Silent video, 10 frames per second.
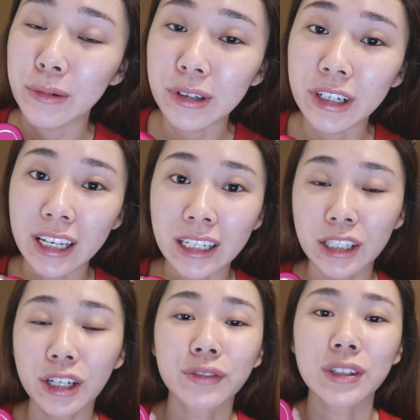would, and a
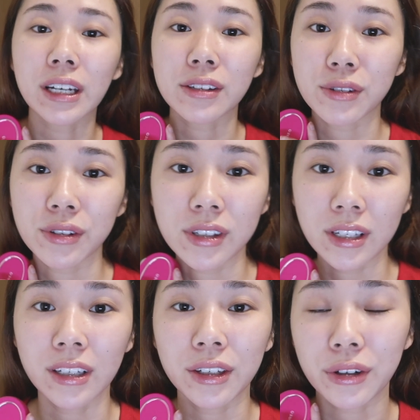lot of you guys also
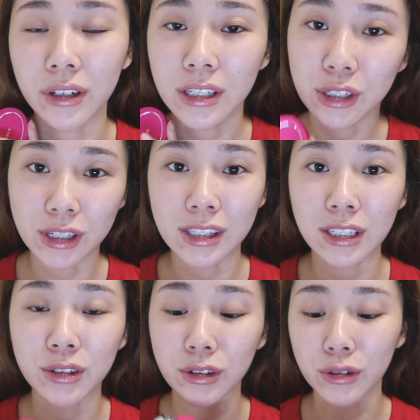said that you're
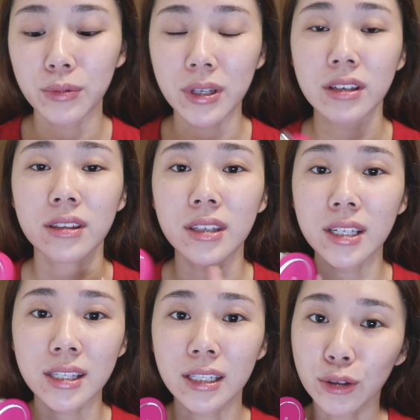interested to know whether
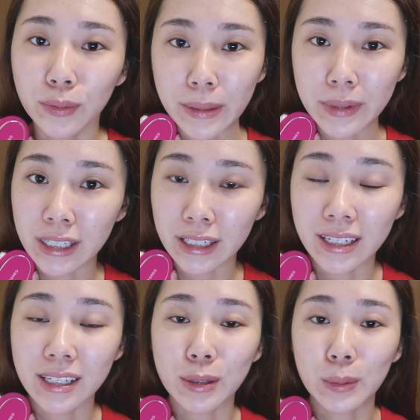this little baby here
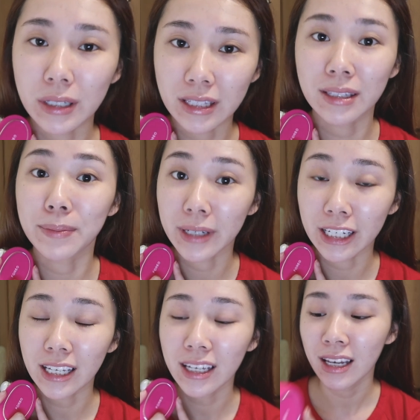is worth the
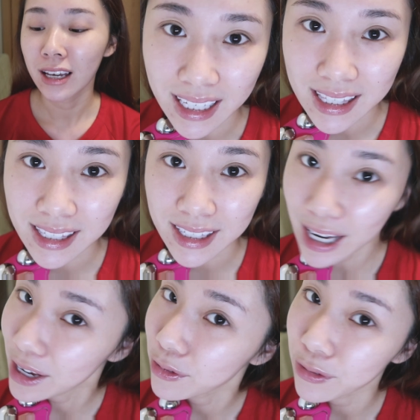money. Let's
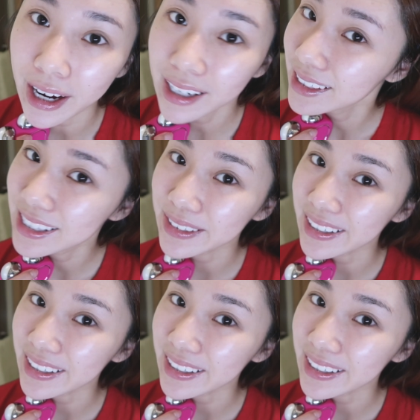dive right into